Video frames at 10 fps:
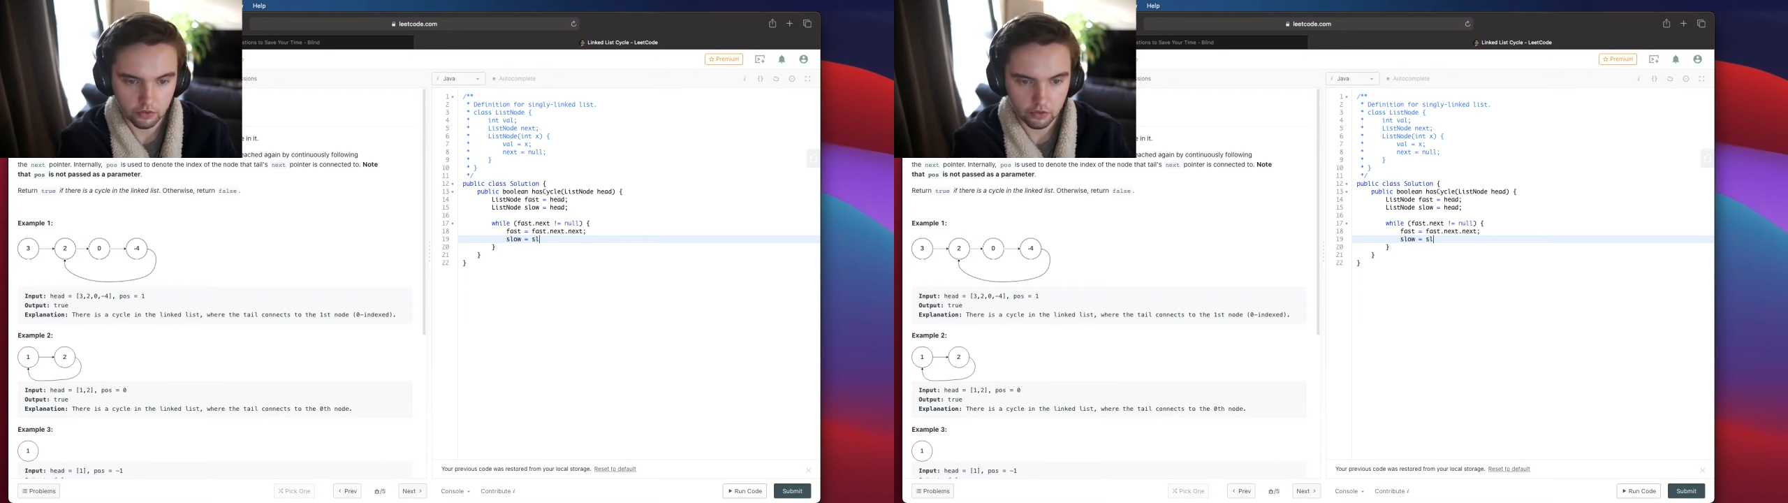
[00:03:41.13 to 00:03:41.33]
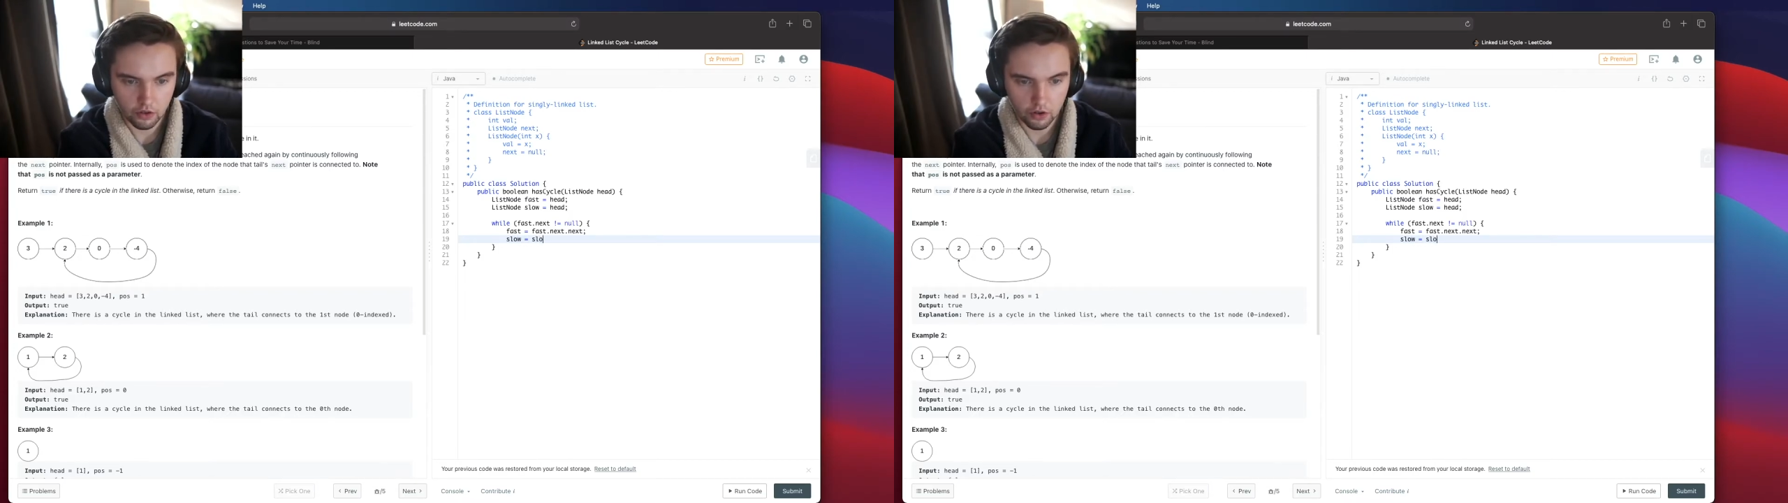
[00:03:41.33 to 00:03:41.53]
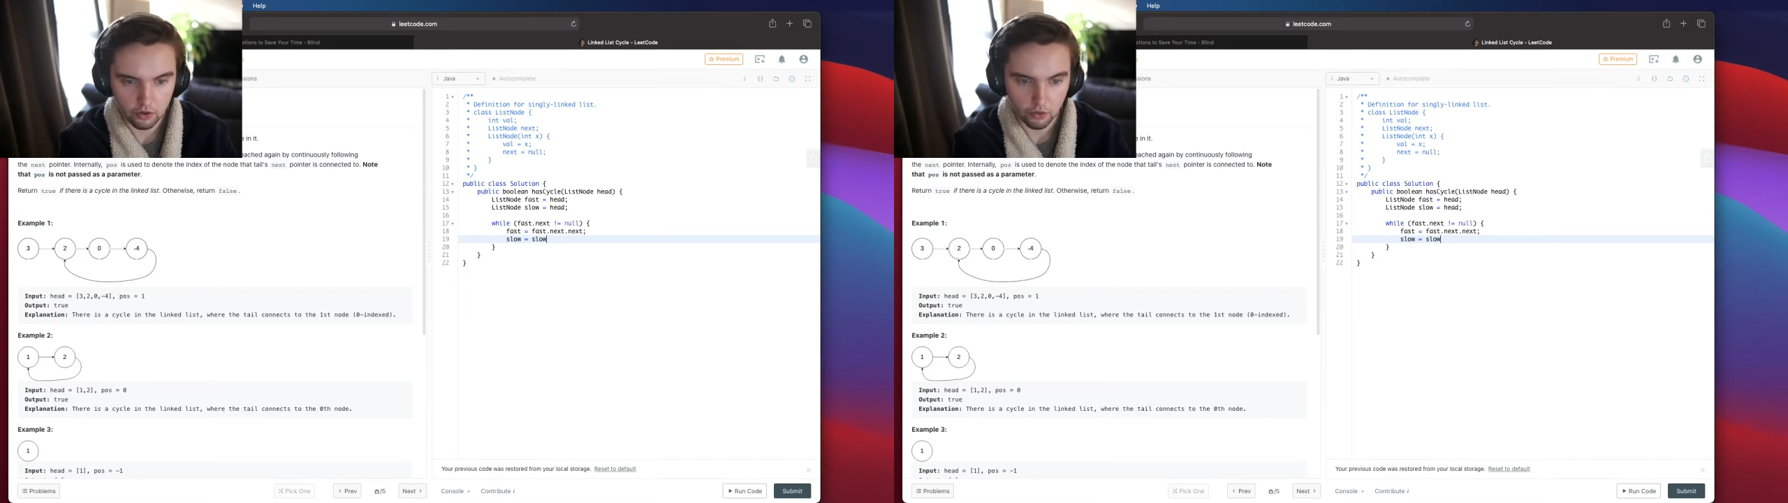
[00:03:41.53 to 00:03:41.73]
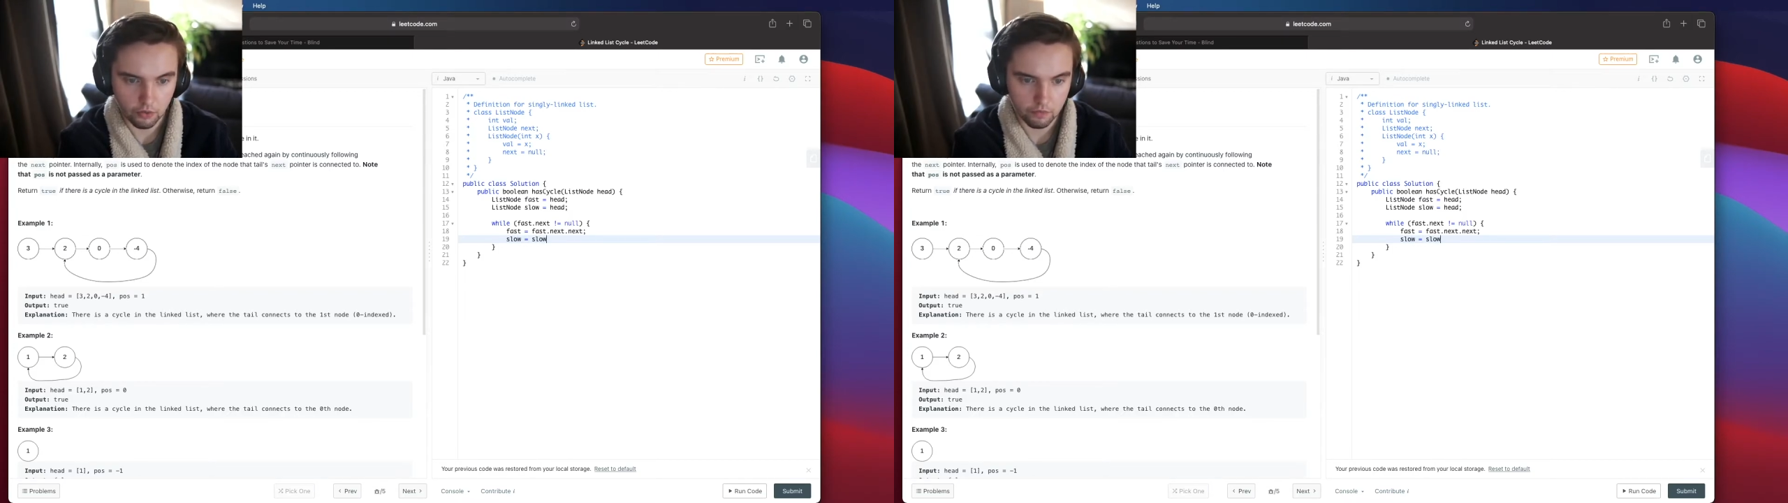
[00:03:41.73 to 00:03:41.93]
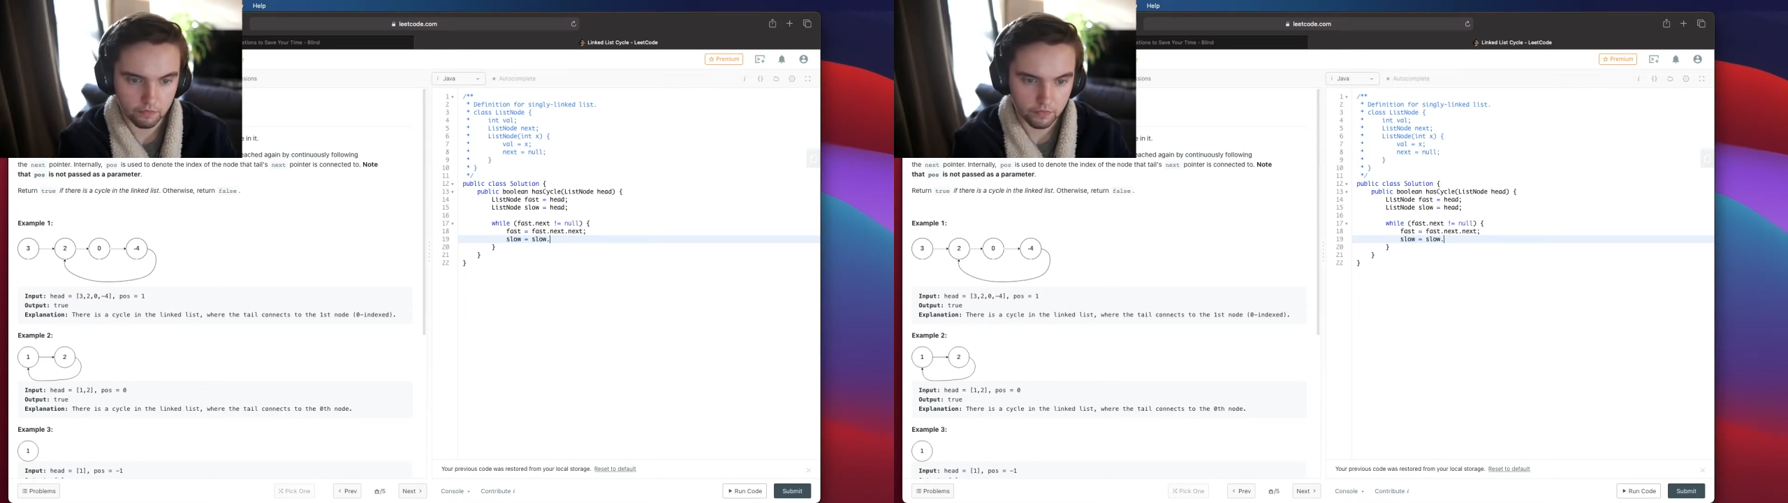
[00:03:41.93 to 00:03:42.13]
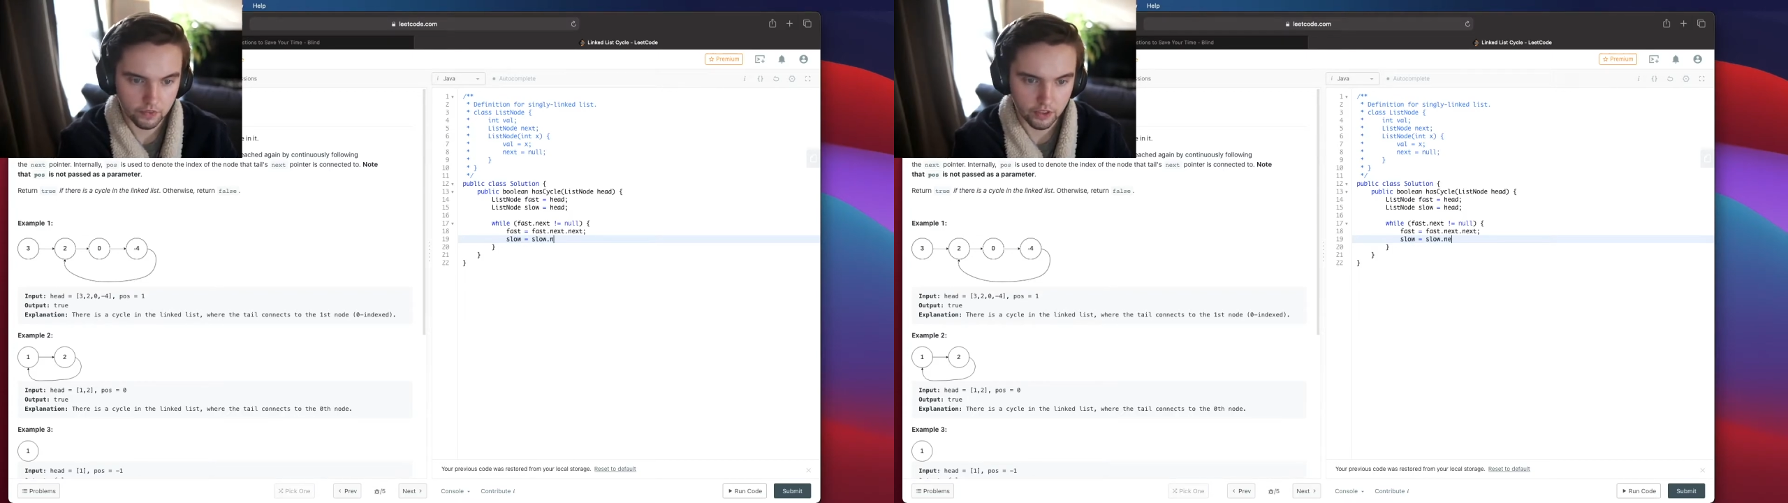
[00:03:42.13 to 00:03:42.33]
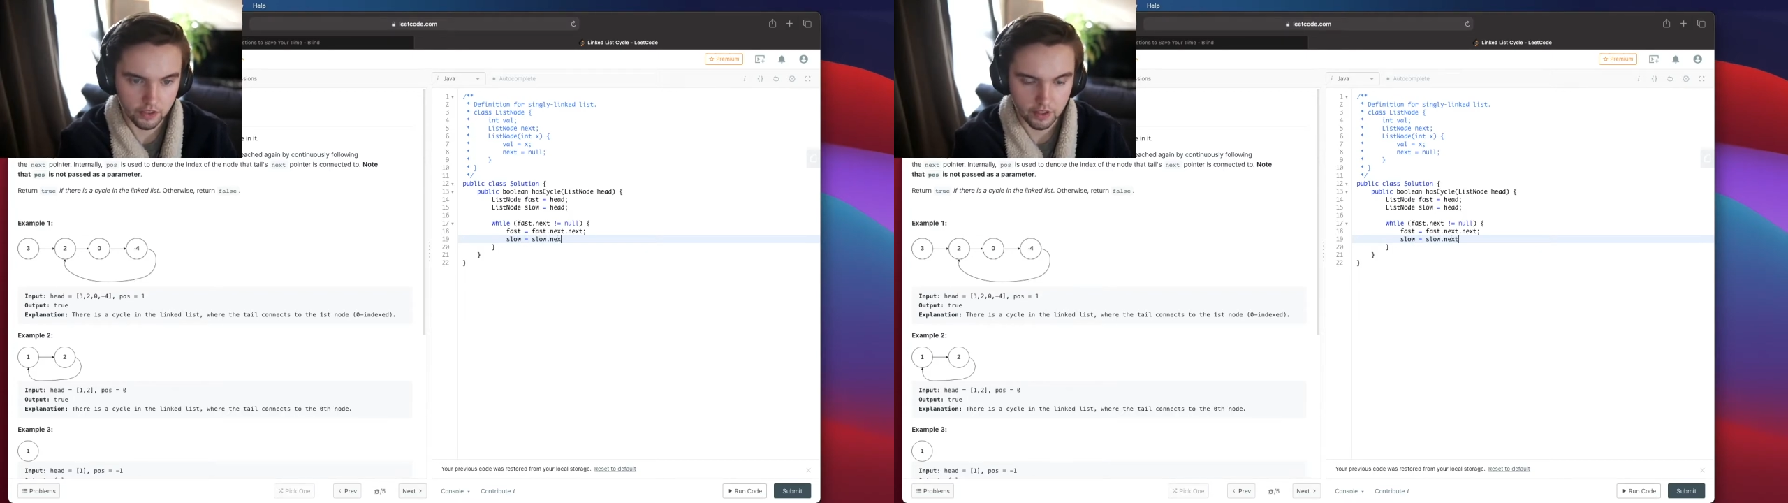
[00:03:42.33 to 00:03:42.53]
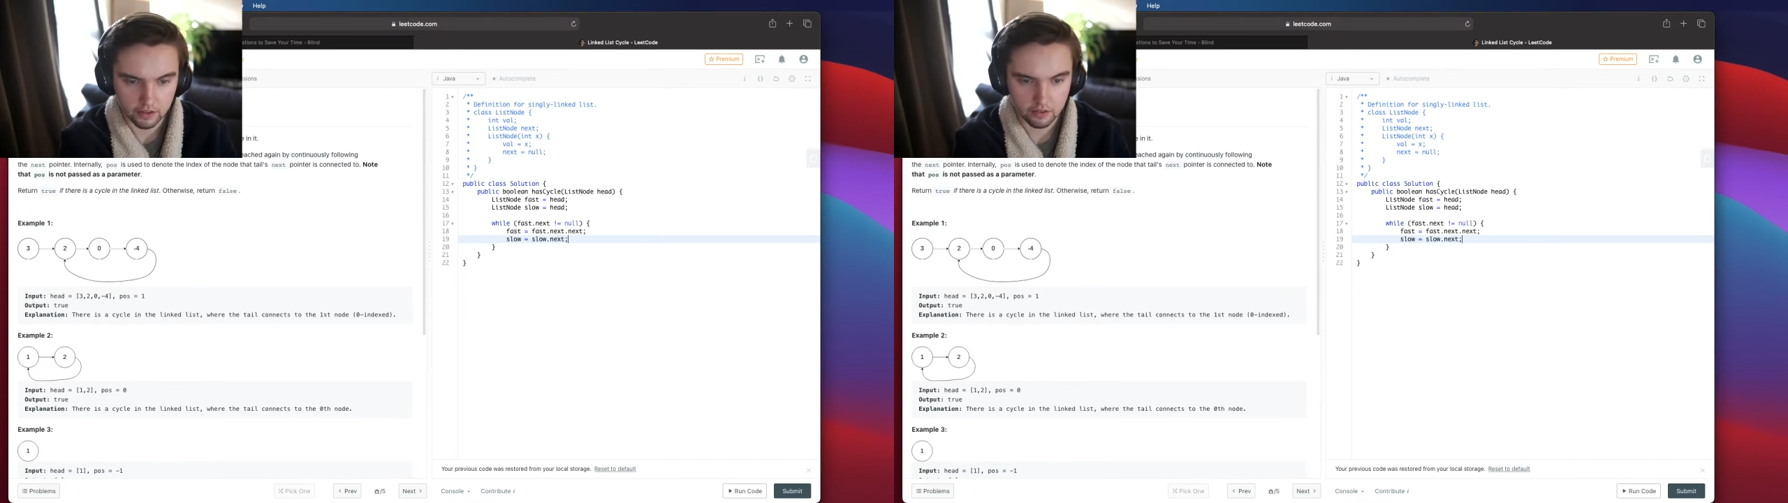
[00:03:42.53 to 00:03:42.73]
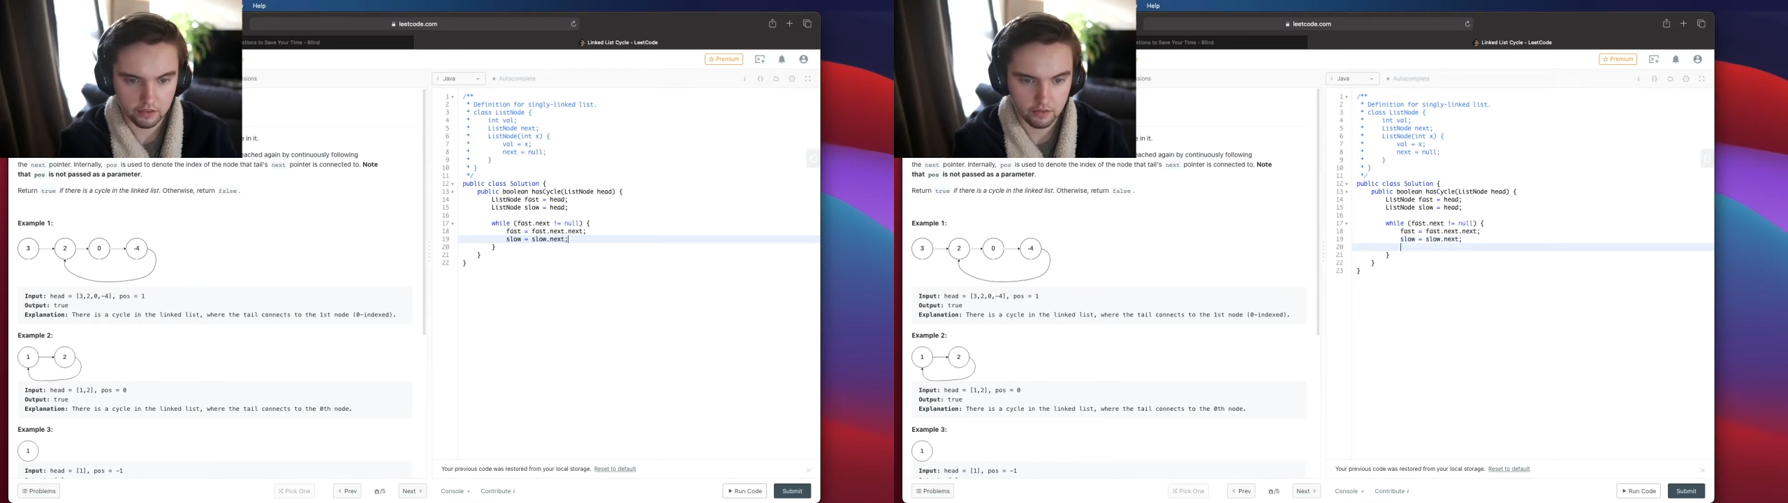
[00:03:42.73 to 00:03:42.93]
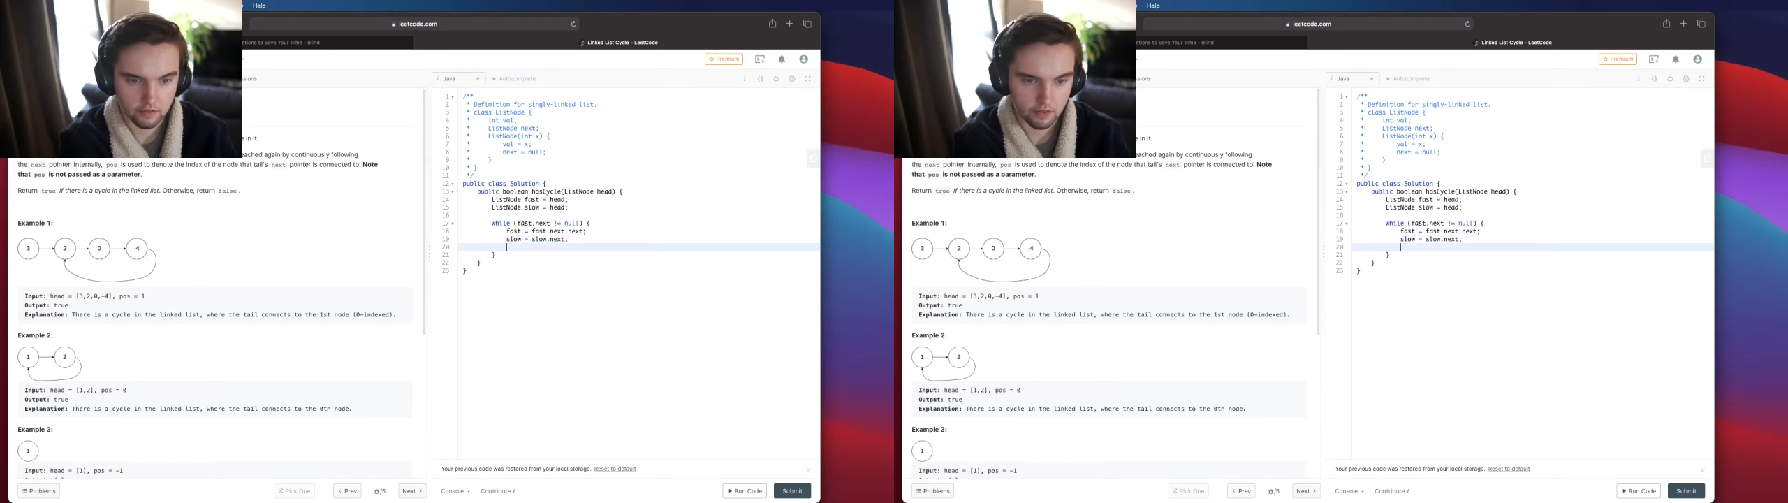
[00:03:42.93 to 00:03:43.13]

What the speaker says: slow.next.